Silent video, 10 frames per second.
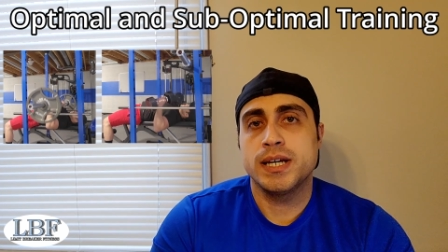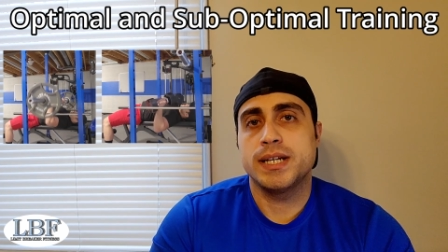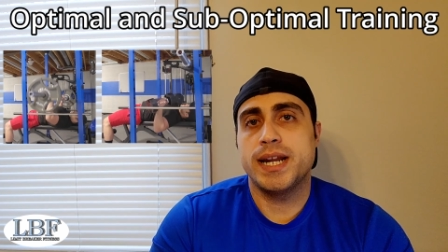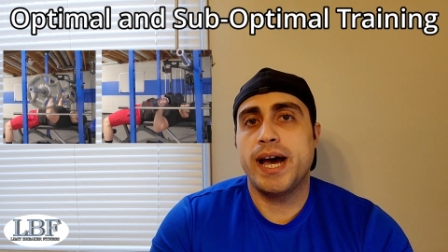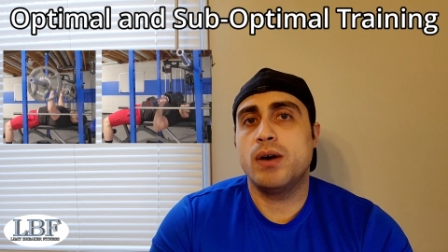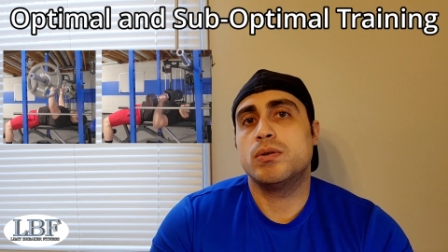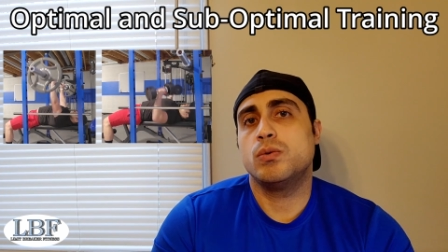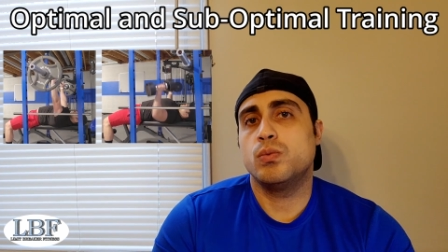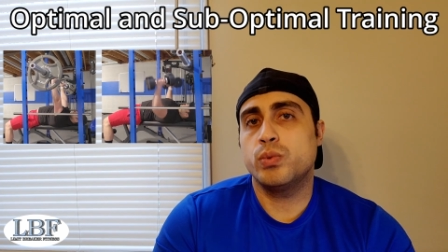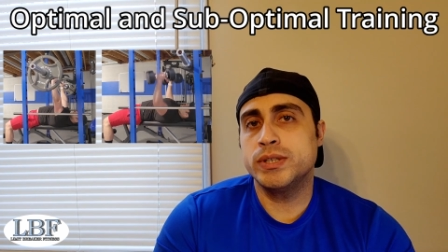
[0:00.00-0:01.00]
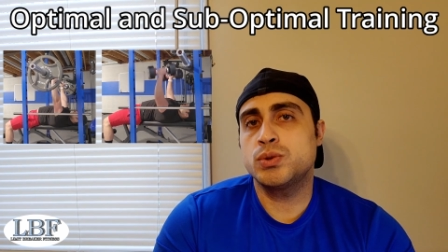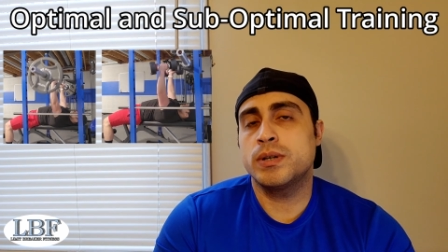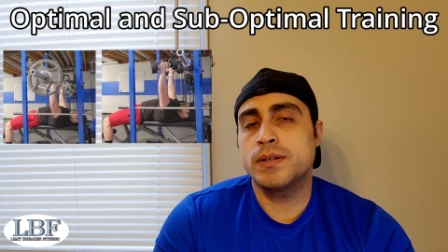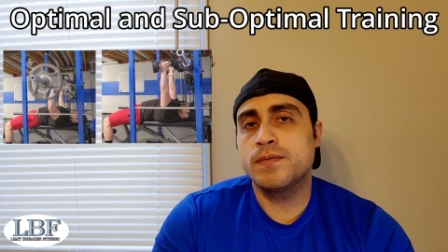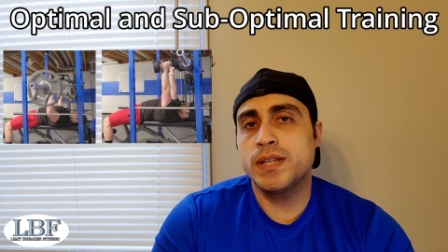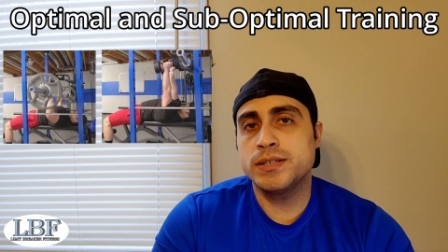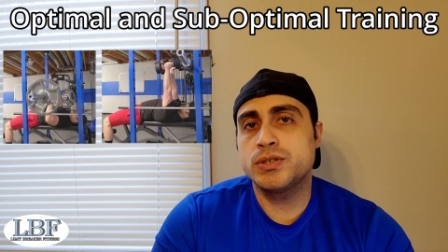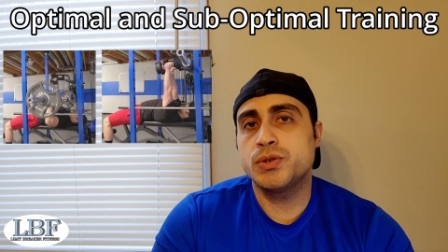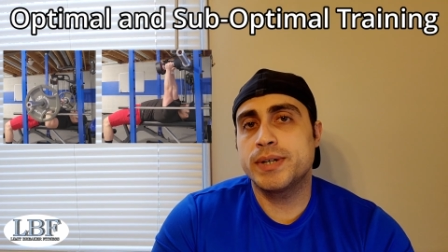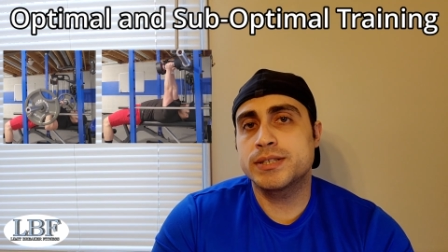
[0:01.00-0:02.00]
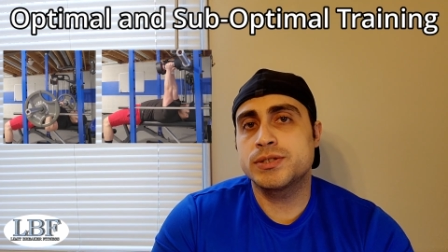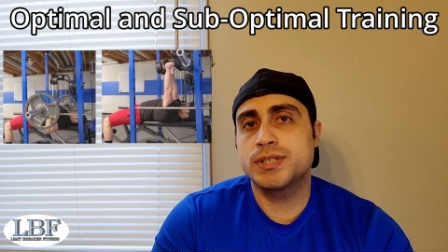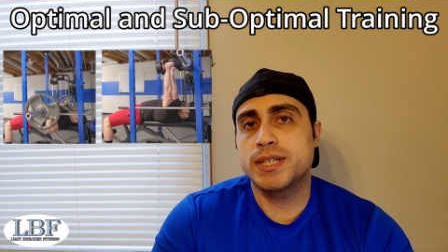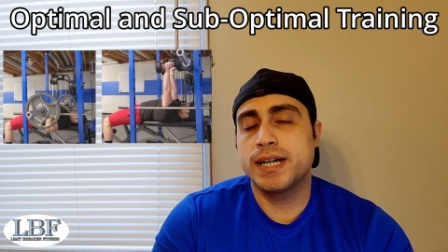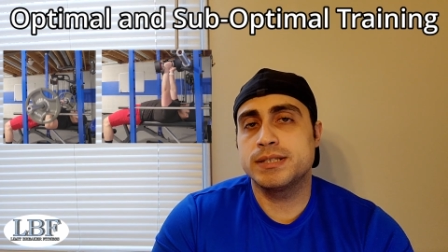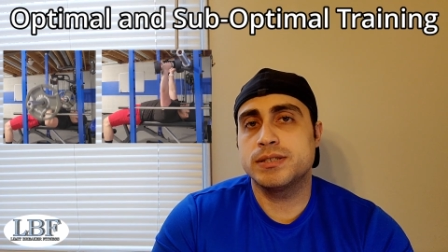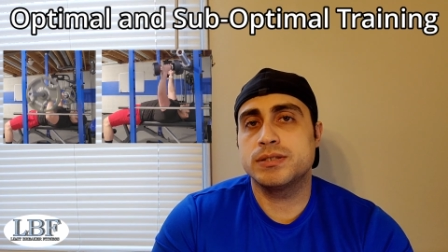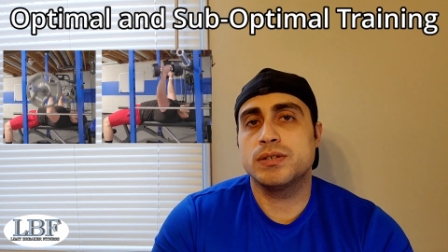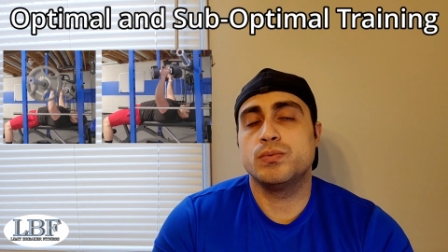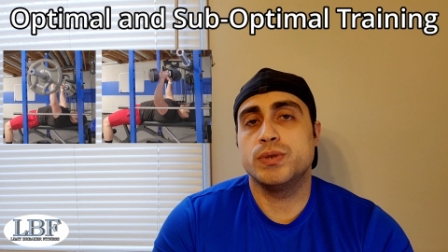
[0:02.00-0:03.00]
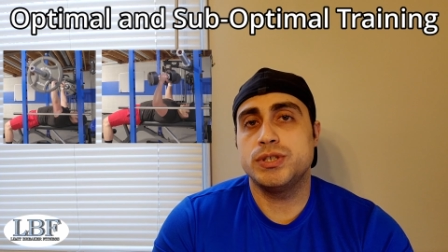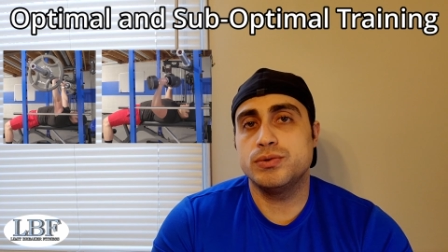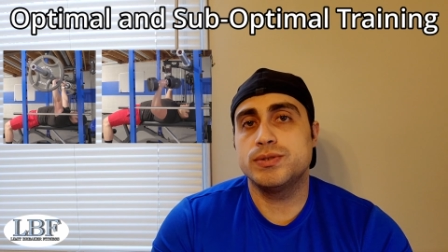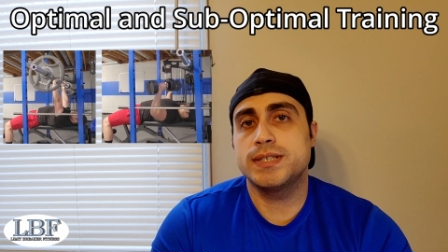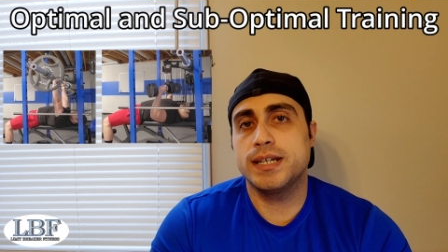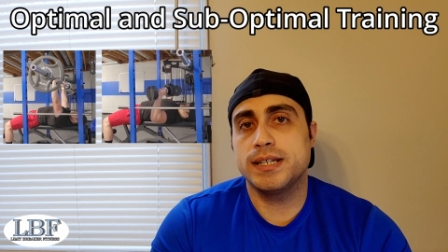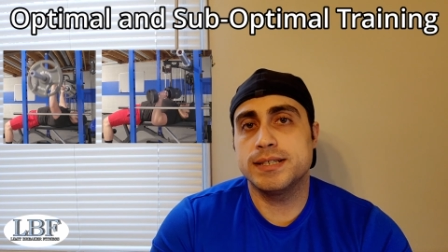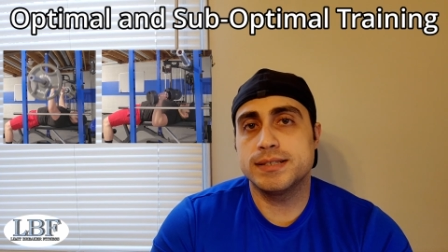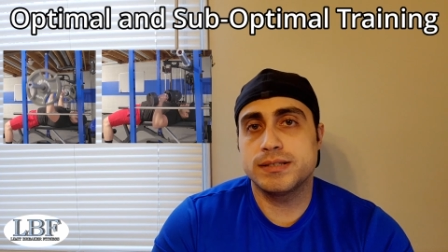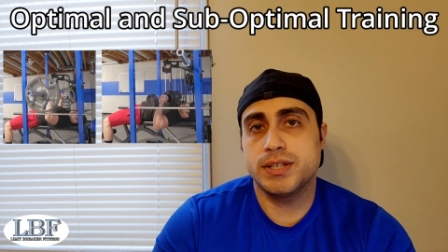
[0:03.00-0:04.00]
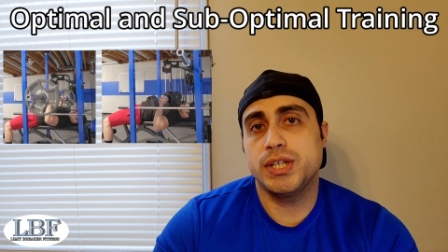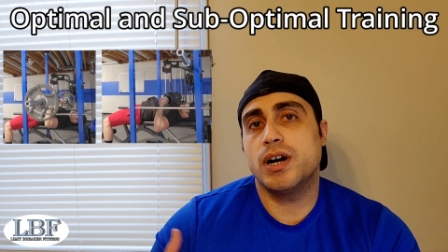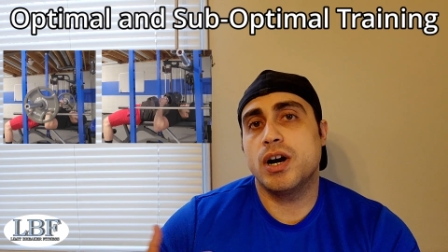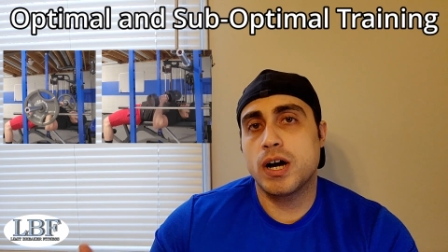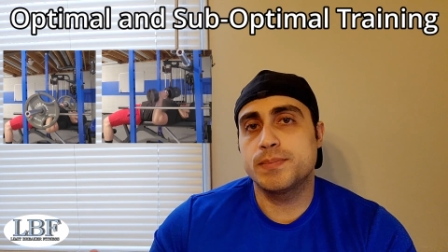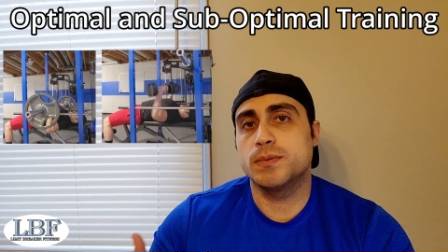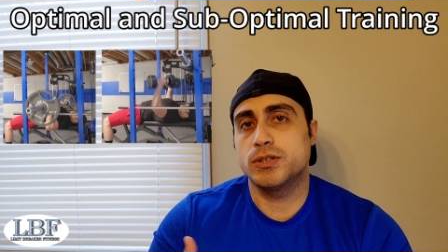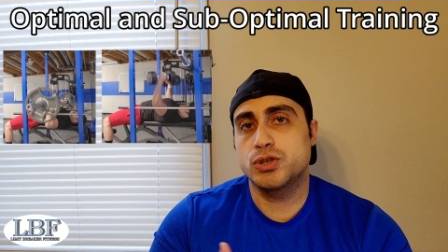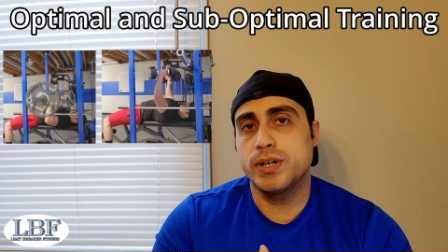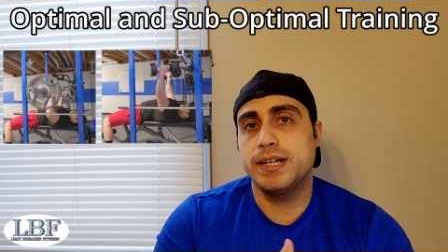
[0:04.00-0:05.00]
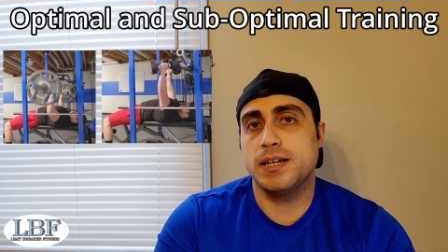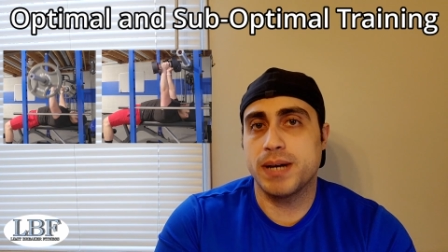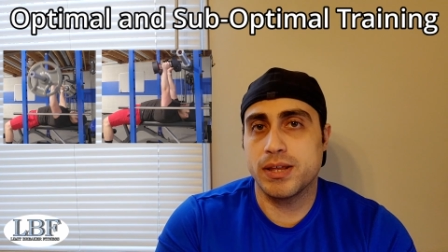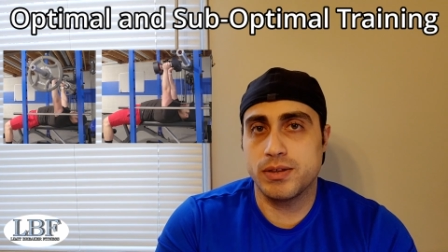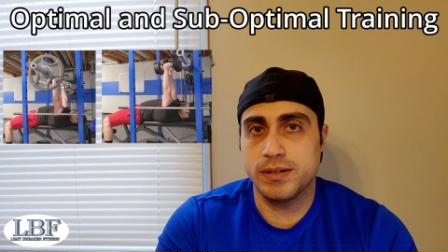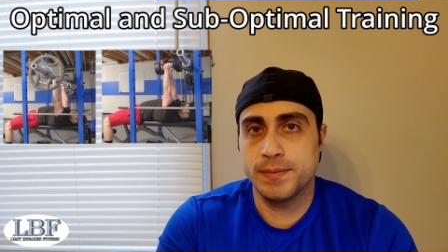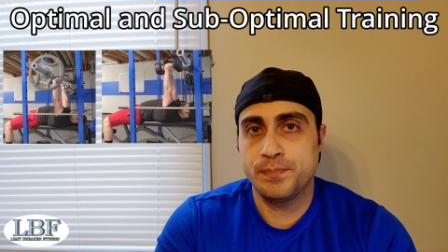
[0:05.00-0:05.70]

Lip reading: Now, which one of these two exercises would you say is the optimal training method?